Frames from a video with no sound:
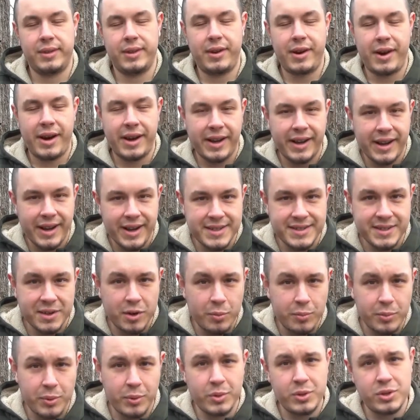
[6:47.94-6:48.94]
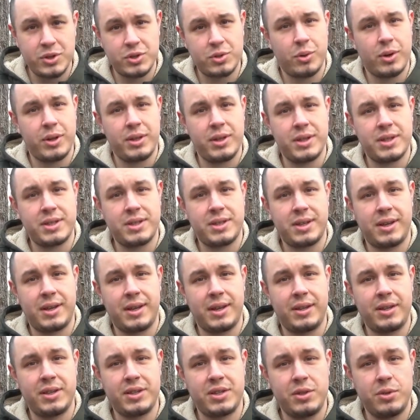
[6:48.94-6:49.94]
Alright guys, I hope you enjoyed this
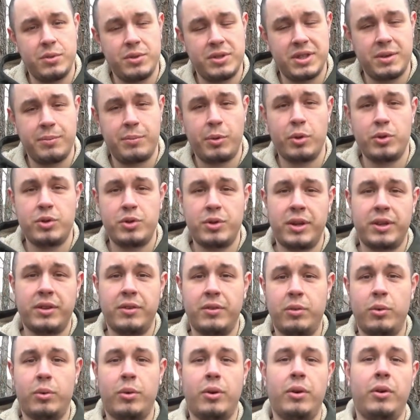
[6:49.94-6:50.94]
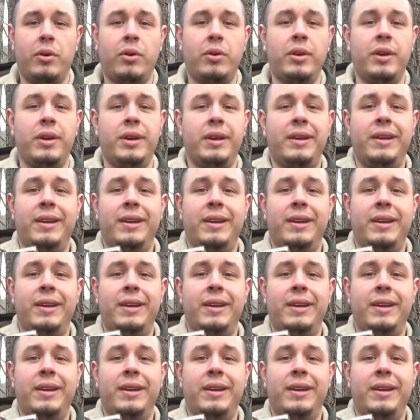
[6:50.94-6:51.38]
this new Zippo trick tutorial.